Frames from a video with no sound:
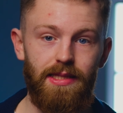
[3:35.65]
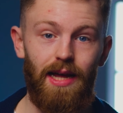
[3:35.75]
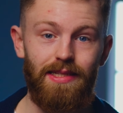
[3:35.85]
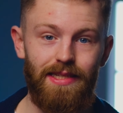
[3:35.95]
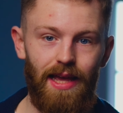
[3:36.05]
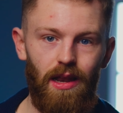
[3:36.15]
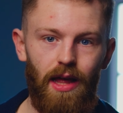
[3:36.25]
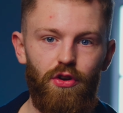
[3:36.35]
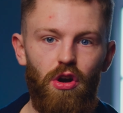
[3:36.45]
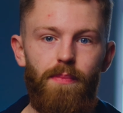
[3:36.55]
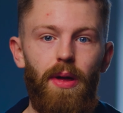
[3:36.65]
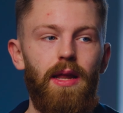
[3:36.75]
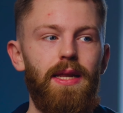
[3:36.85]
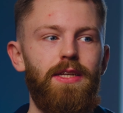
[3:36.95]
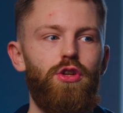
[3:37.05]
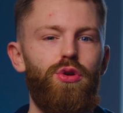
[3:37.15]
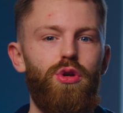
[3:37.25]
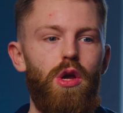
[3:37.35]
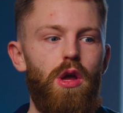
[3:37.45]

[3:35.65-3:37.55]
that skill, and your ability to